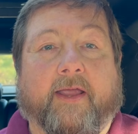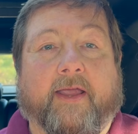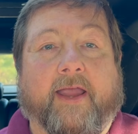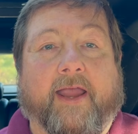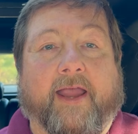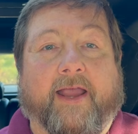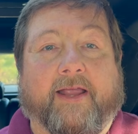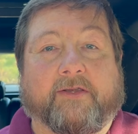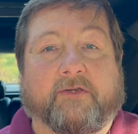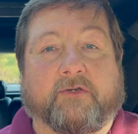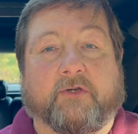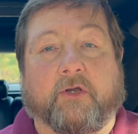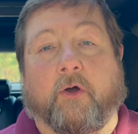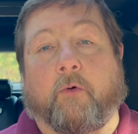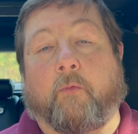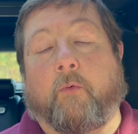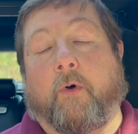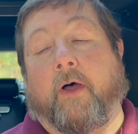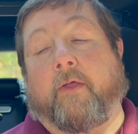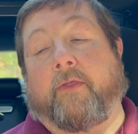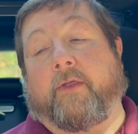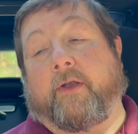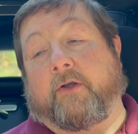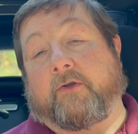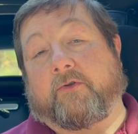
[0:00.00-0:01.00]
And so
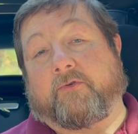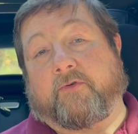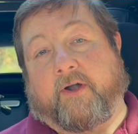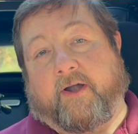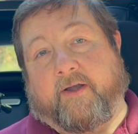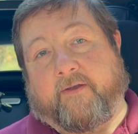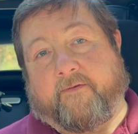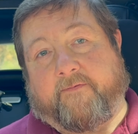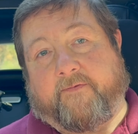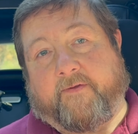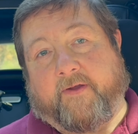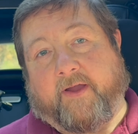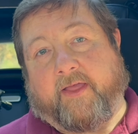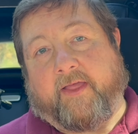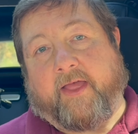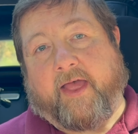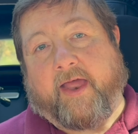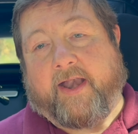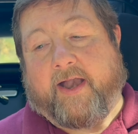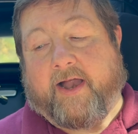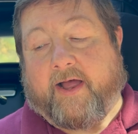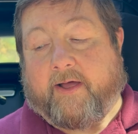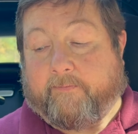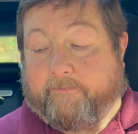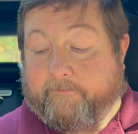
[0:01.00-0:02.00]
while they're trying to figure
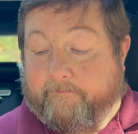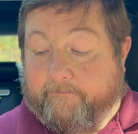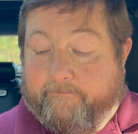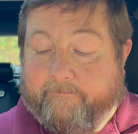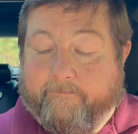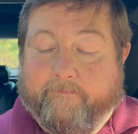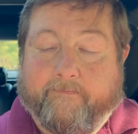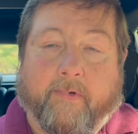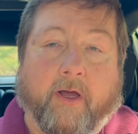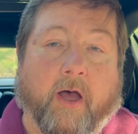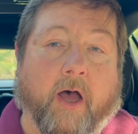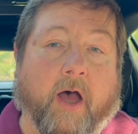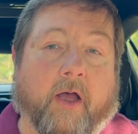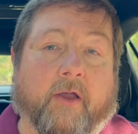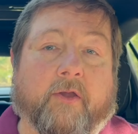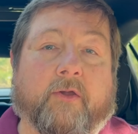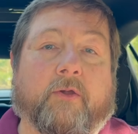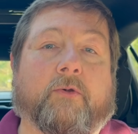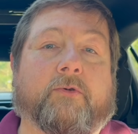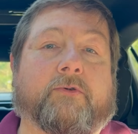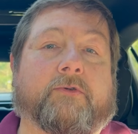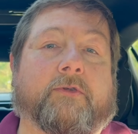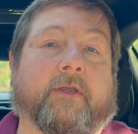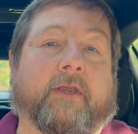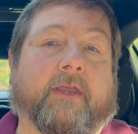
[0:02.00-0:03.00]
that out, I'll
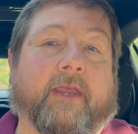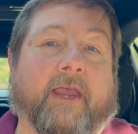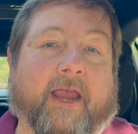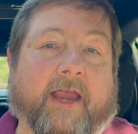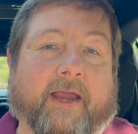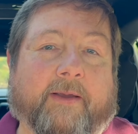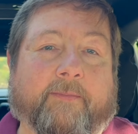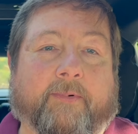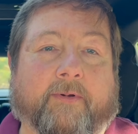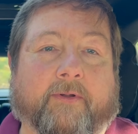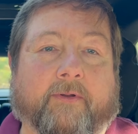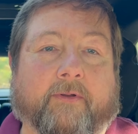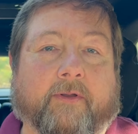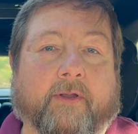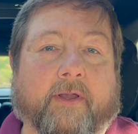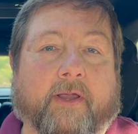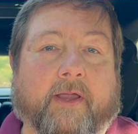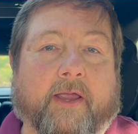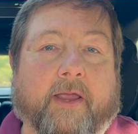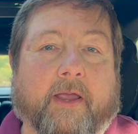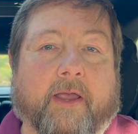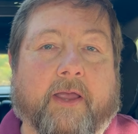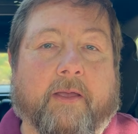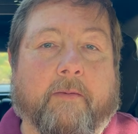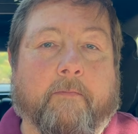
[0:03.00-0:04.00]
use the cable.
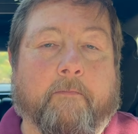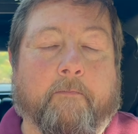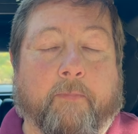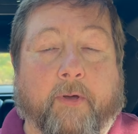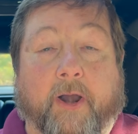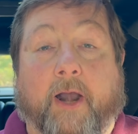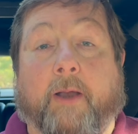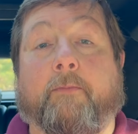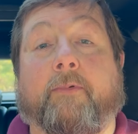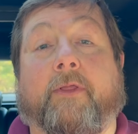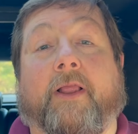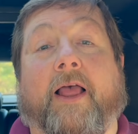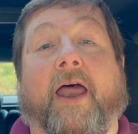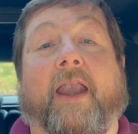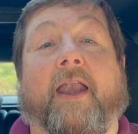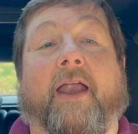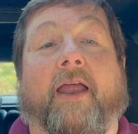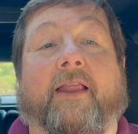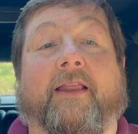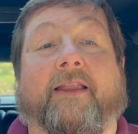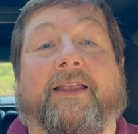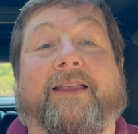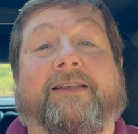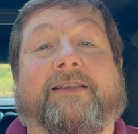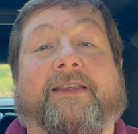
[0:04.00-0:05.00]
But I'm glad I
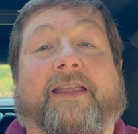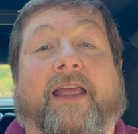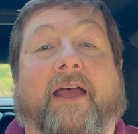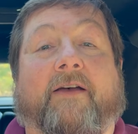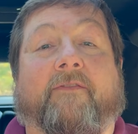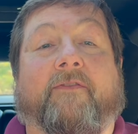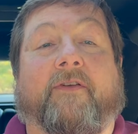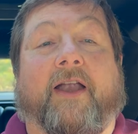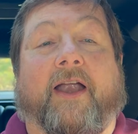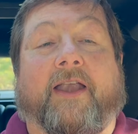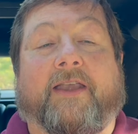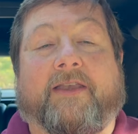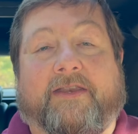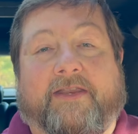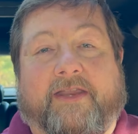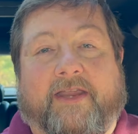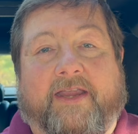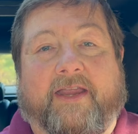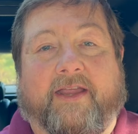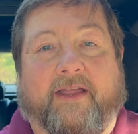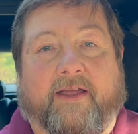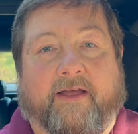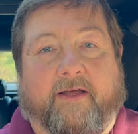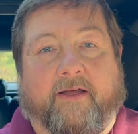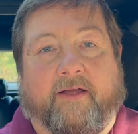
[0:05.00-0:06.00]
at least have an
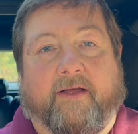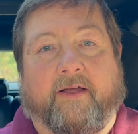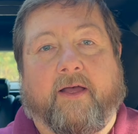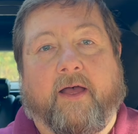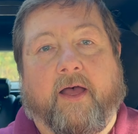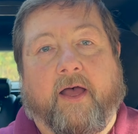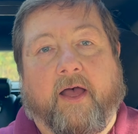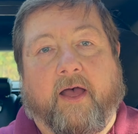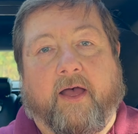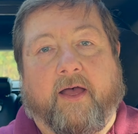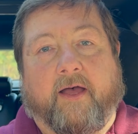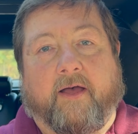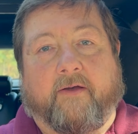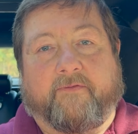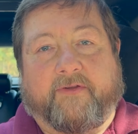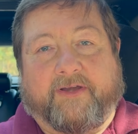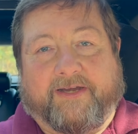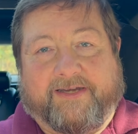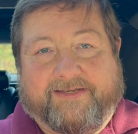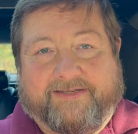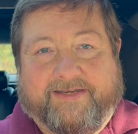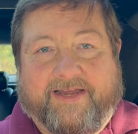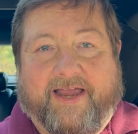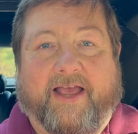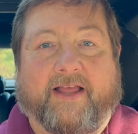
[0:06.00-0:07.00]
idea of
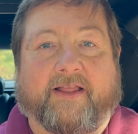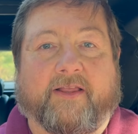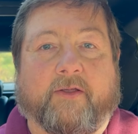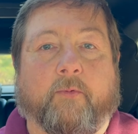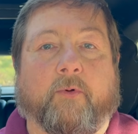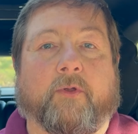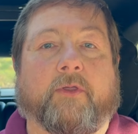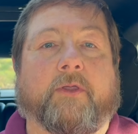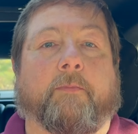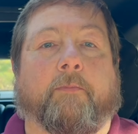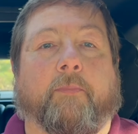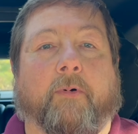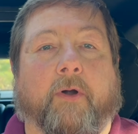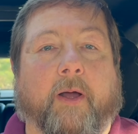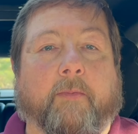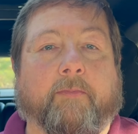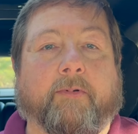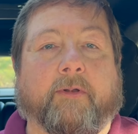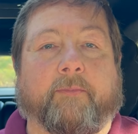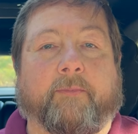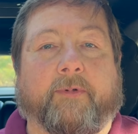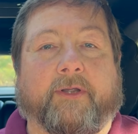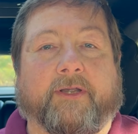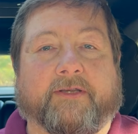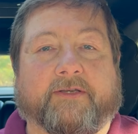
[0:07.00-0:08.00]
exactly what the
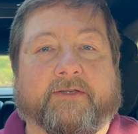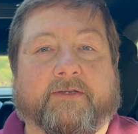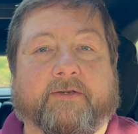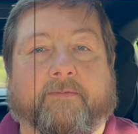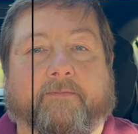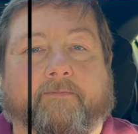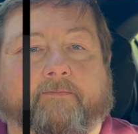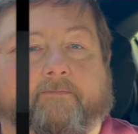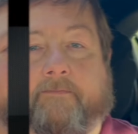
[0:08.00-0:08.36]
problem is.